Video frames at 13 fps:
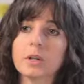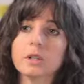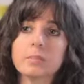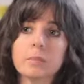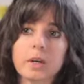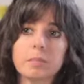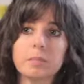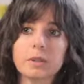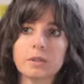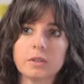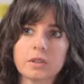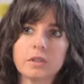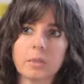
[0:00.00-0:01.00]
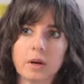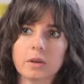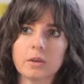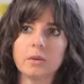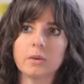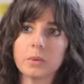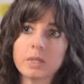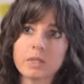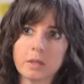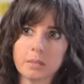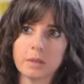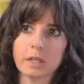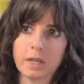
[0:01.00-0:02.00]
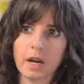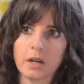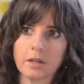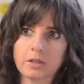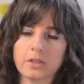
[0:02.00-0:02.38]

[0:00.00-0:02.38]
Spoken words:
you might build a SMART goal with somebody else,